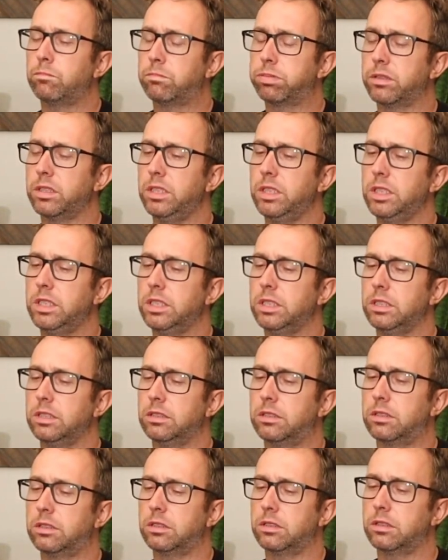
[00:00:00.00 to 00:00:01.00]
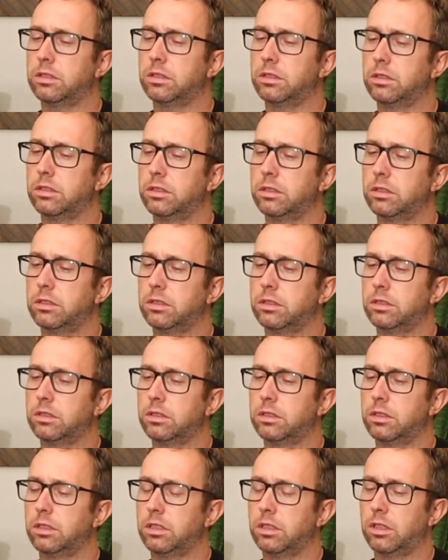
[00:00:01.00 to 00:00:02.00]
Please,
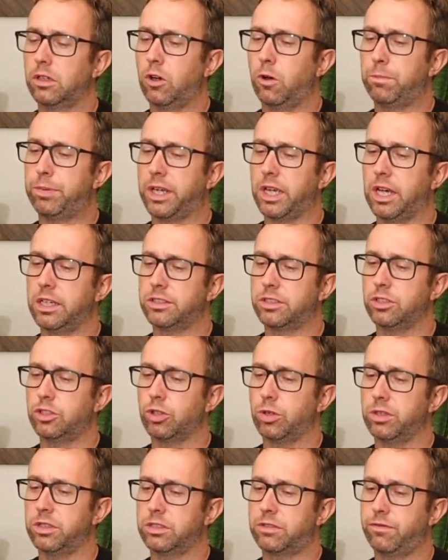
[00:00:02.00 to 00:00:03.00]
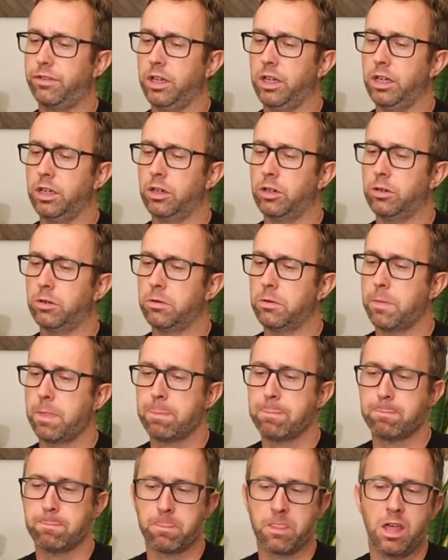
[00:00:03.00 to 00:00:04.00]
hope you guys enjoyed this video.
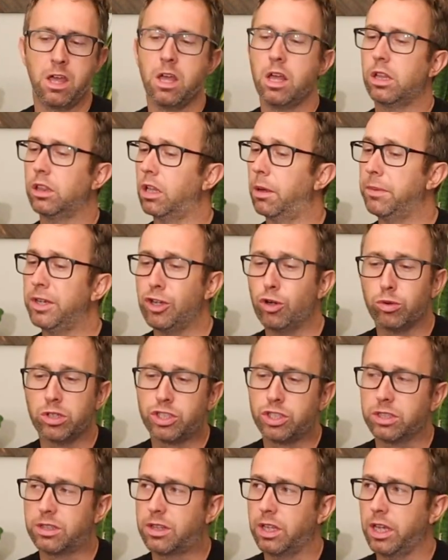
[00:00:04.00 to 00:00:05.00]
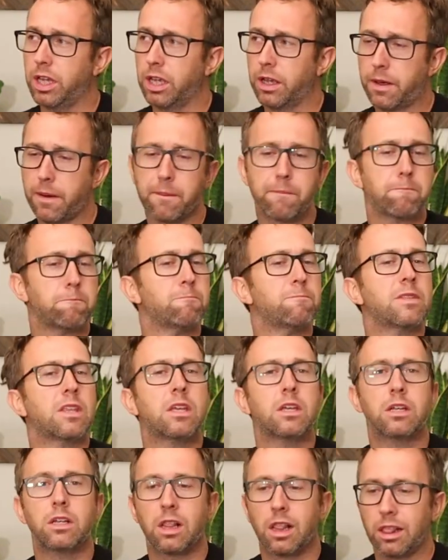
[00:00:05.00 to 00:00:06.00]
Let me know what you think.
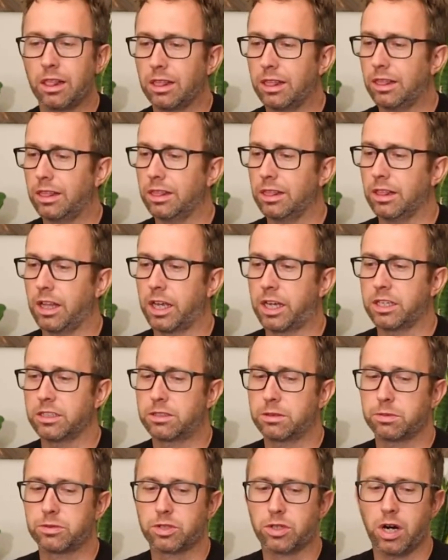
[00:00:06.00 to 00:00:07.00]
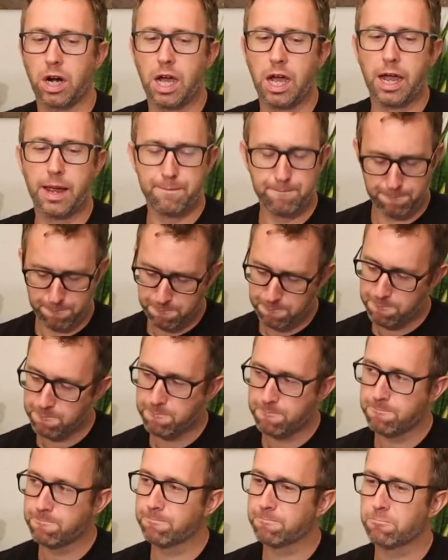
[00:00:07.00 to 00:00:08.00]
Like and subscribe.
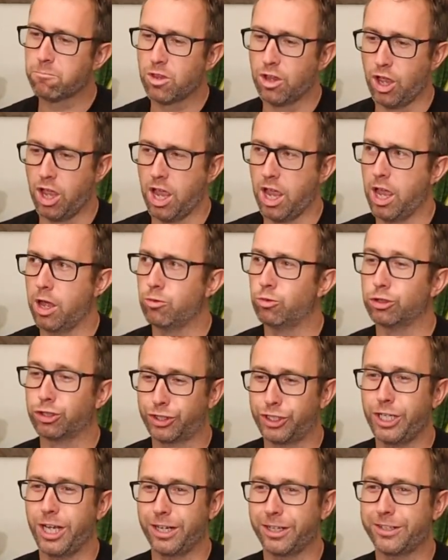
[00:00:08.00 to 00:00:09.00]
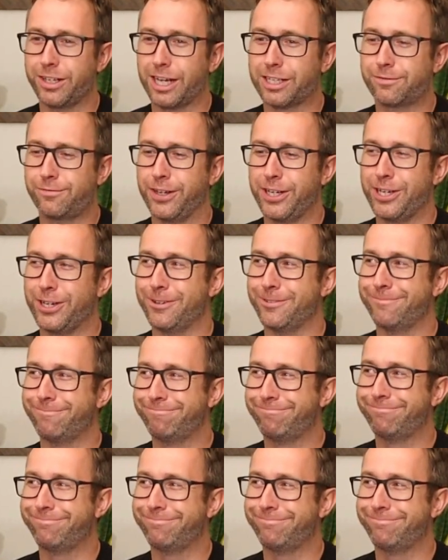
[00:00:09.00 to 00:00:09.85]
And we'll see you in the next video.